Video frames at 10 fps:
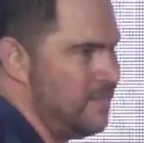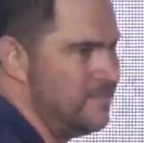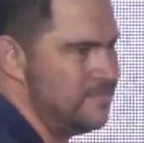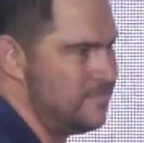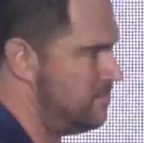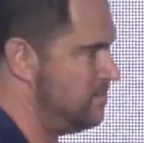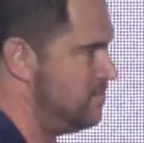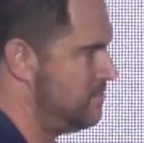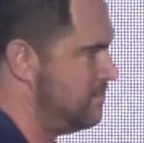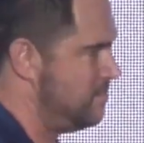Any
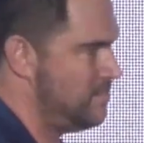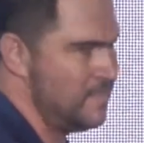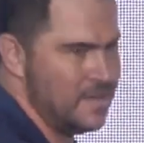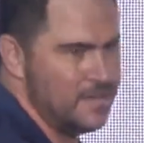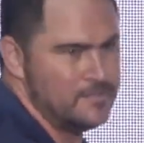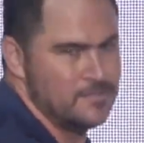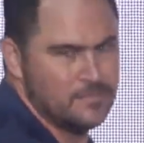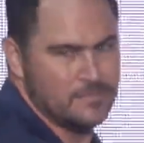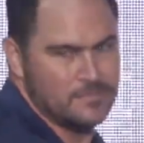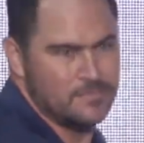questions for Brian?
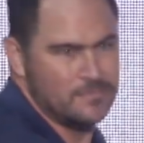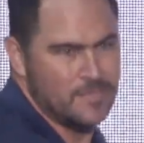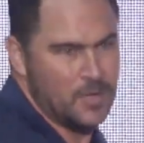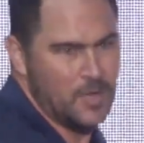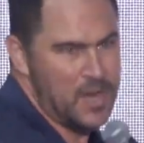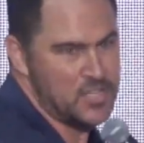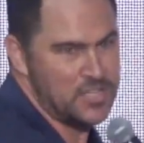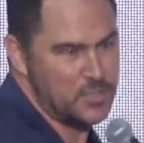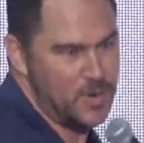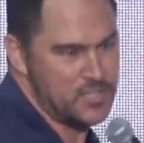
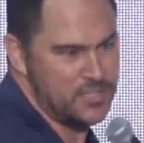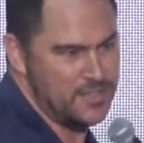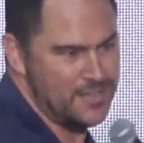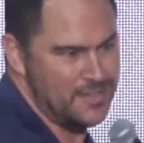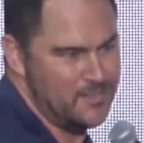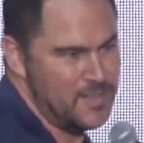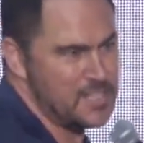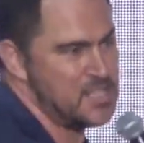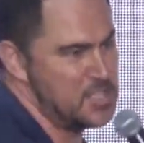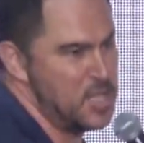Questions, questions?
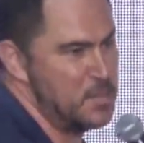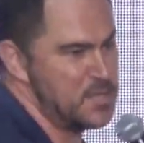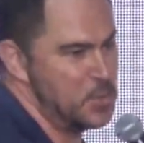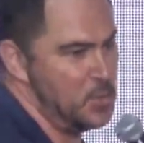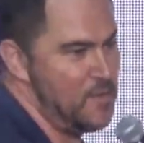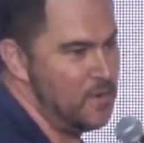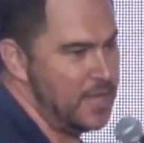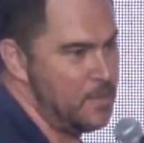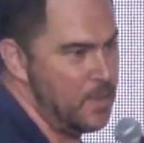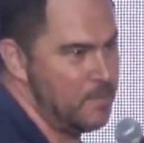This is the cheapest you'll
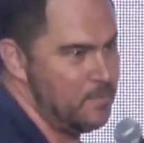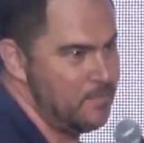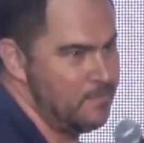ever get me.